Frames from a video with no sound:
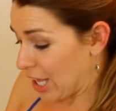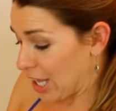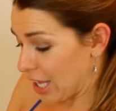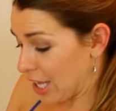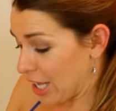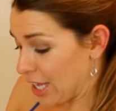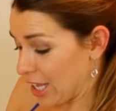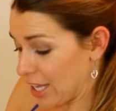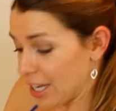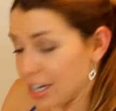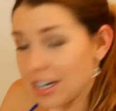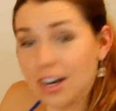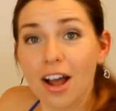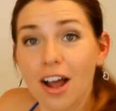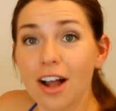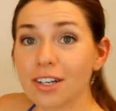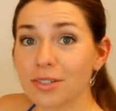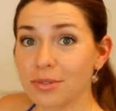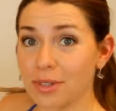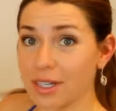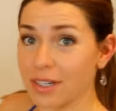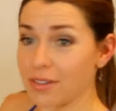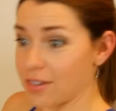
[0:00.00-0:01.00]
it
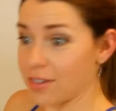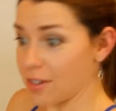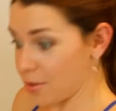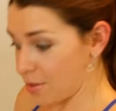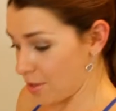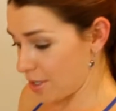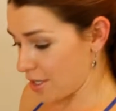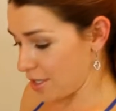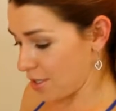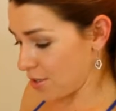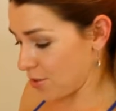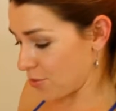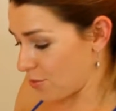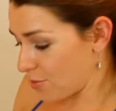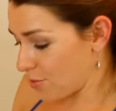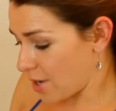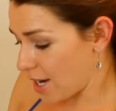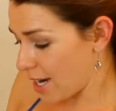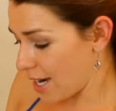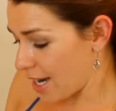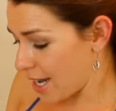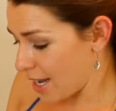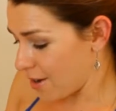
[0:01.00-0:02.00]
knocked whatever it was
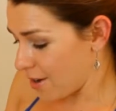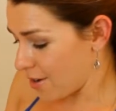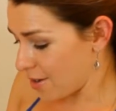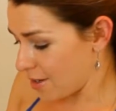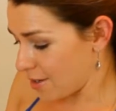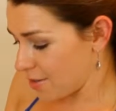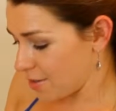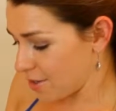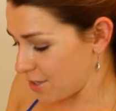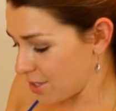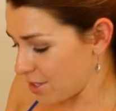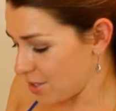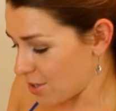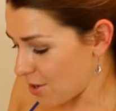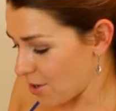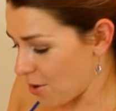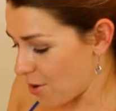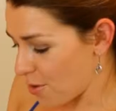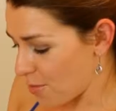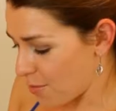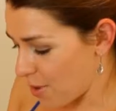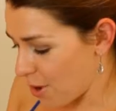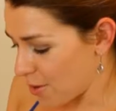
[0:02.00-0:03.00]
right out. It was
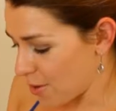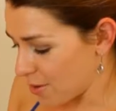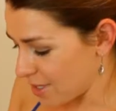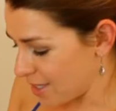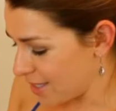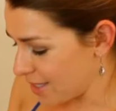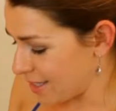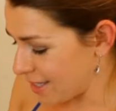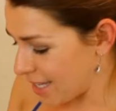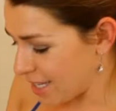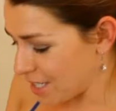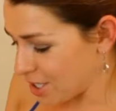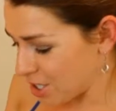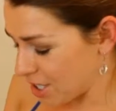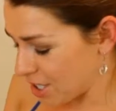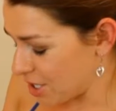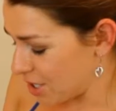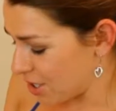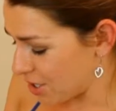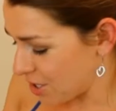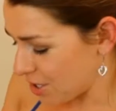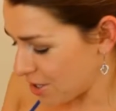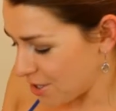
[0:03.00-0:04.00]
so potent. That
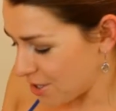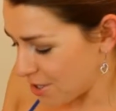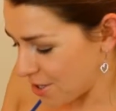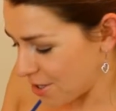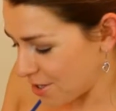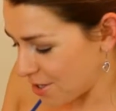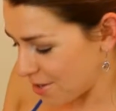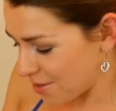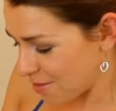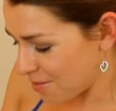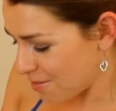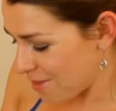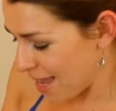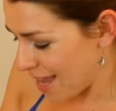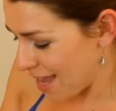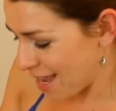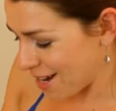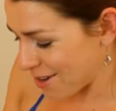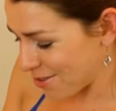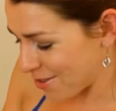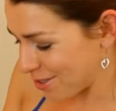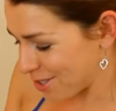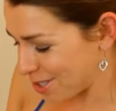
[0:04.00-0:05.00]
ginger,
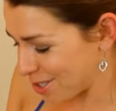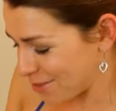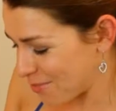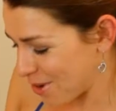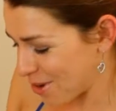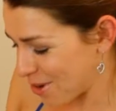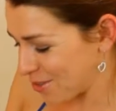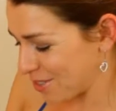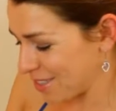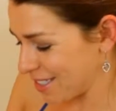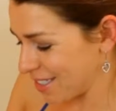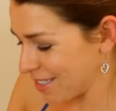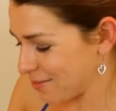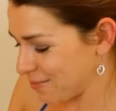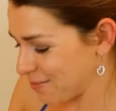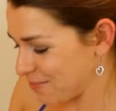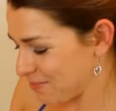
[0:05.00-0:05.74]
man, it was potent.